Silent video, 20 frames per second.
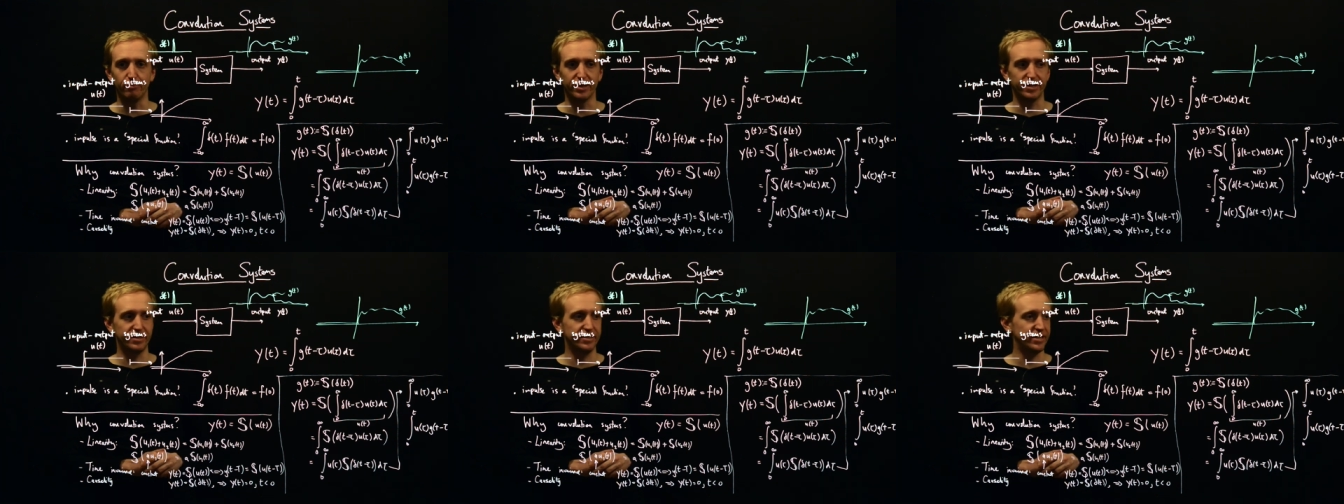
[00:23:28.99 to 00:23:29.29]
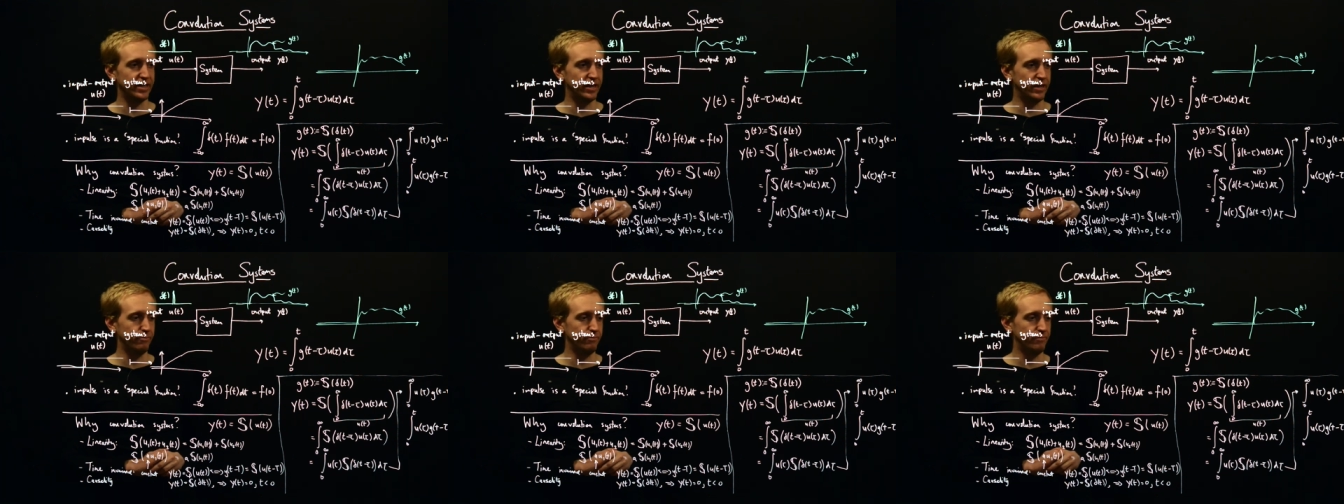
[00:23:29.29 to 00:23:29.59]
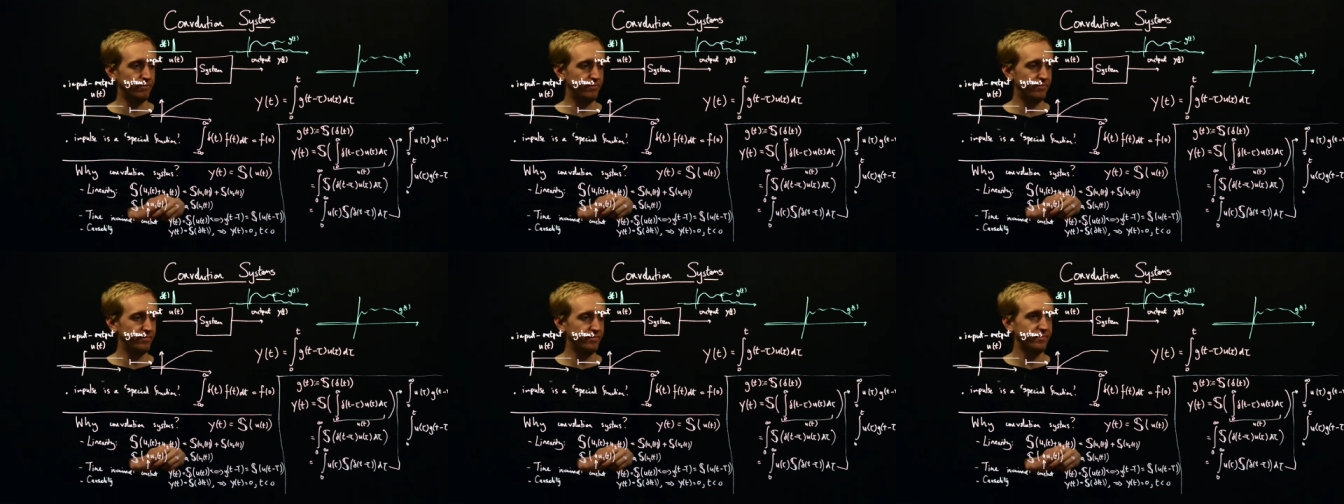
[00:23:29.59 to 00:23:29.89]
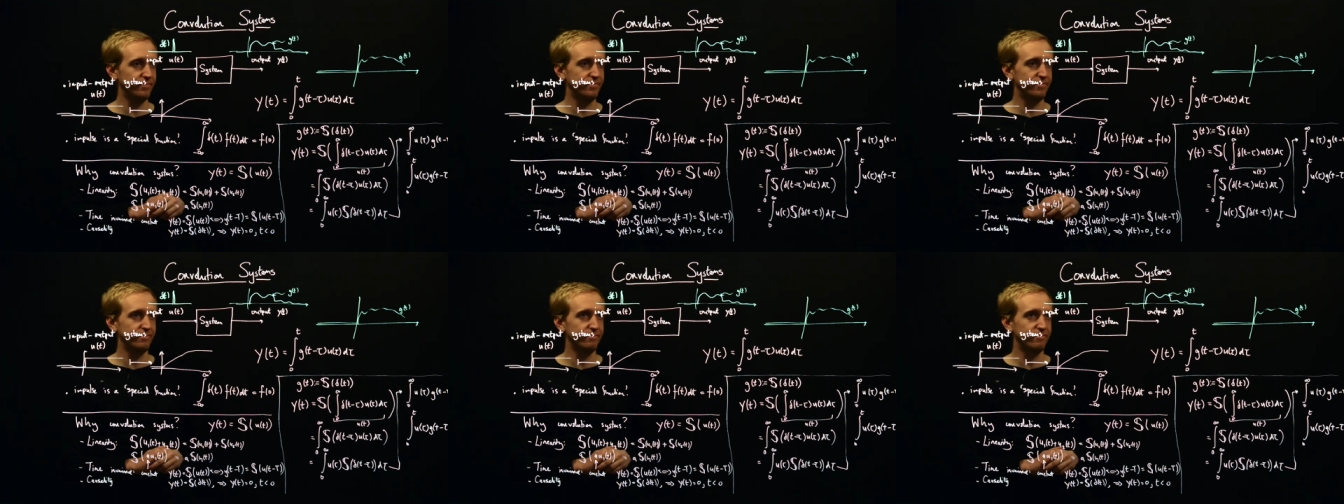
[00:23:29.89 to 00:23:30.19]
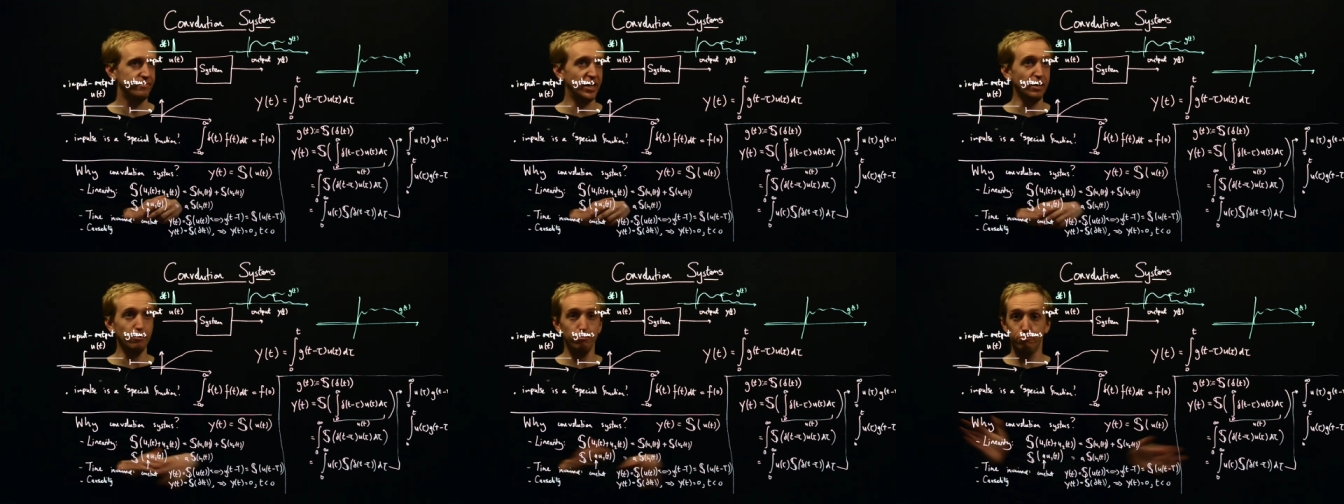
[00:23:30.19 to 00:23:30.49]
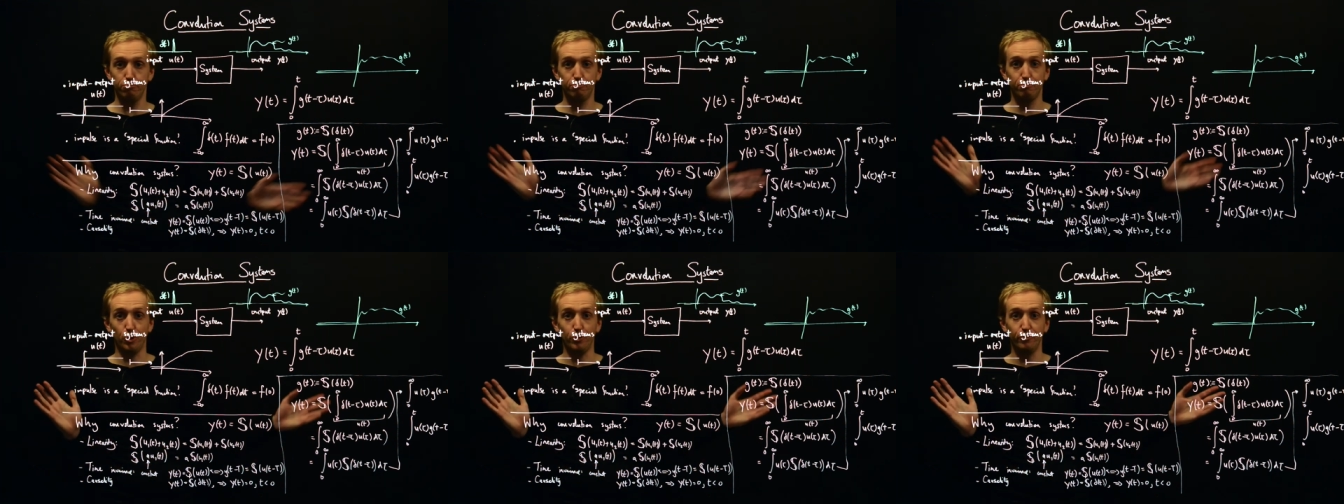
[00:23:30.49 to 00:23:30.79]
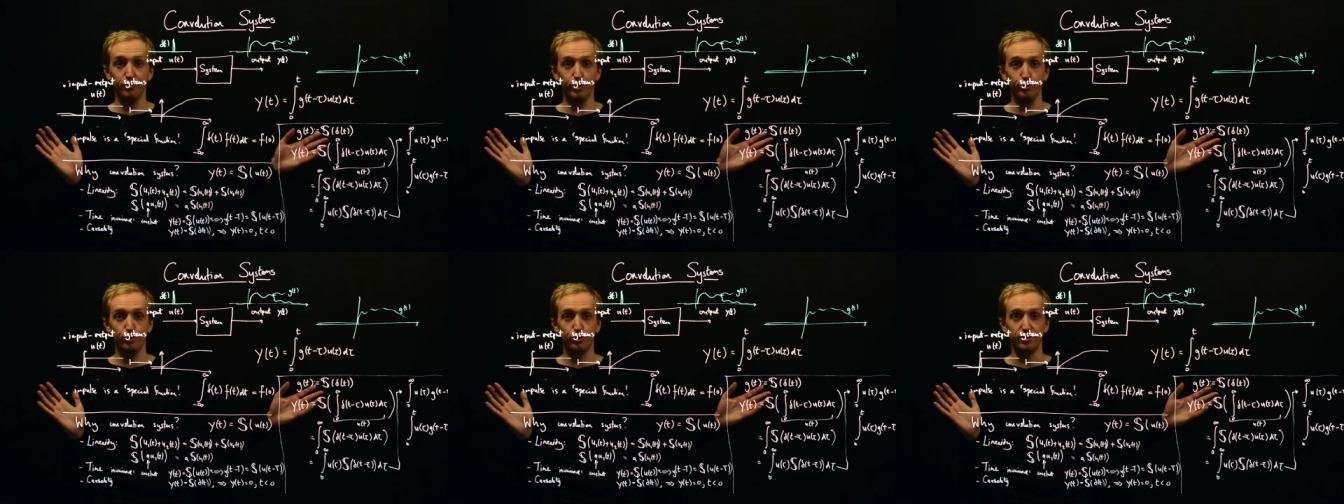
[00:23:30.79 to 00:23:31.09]
but um, yeah,
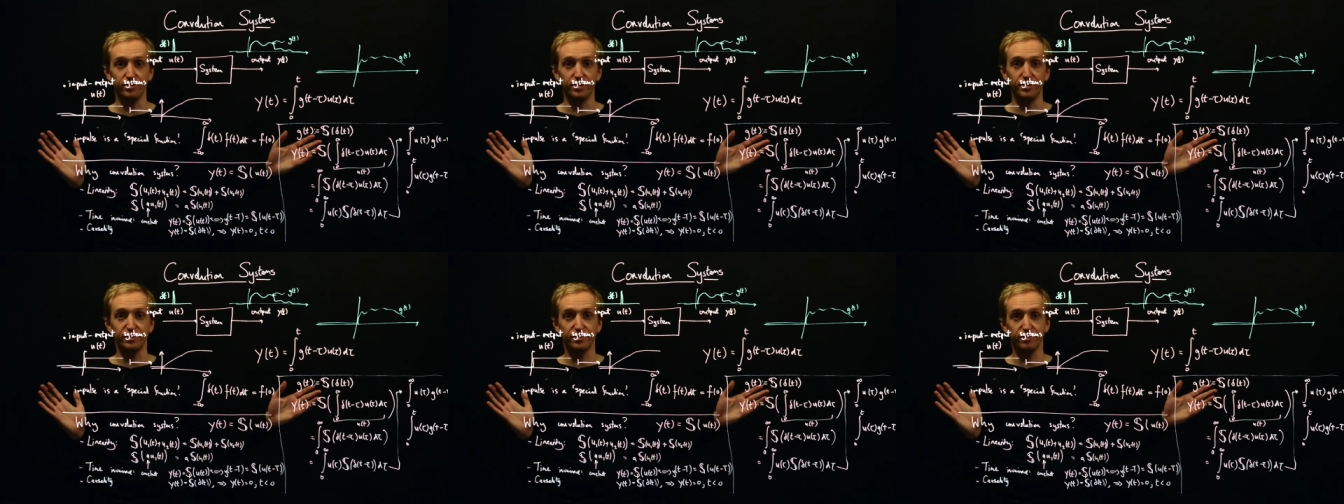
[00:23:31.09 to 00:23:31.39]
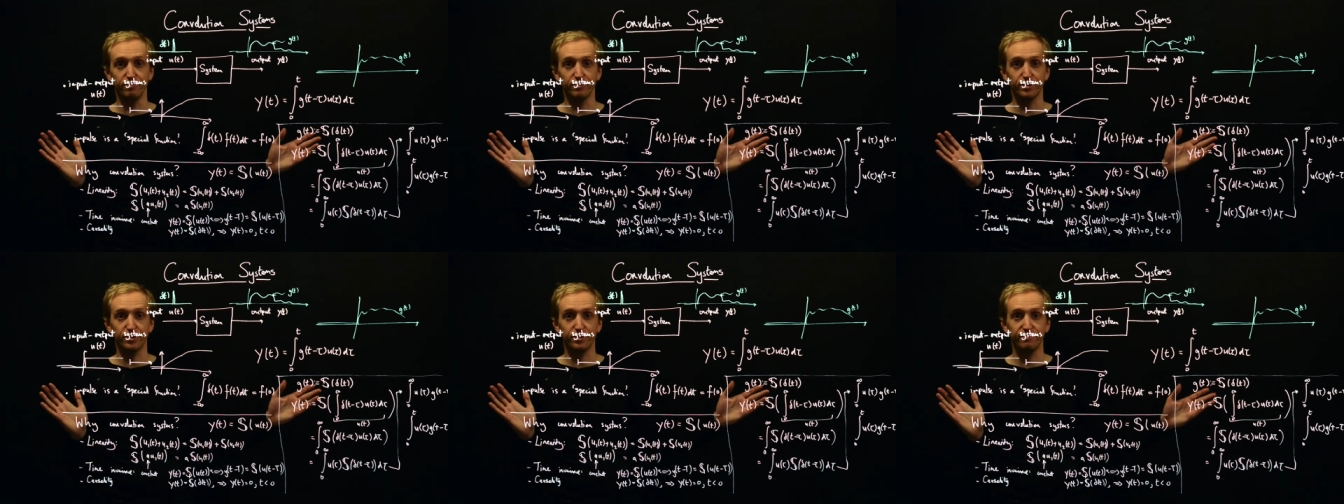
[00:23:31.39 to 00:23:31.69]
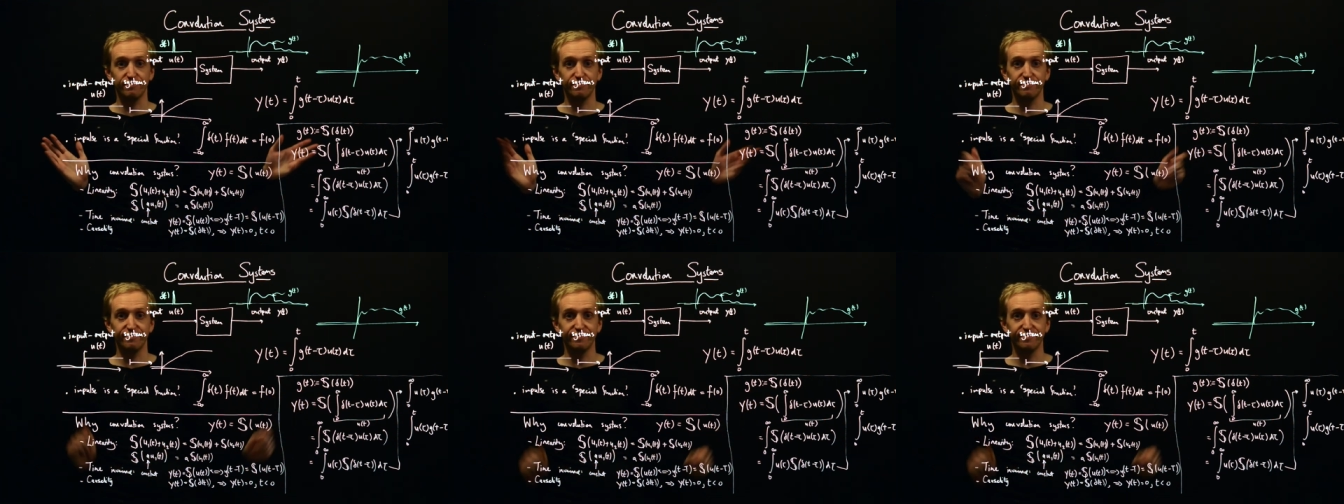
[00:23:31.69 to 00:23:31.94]
convolution systems.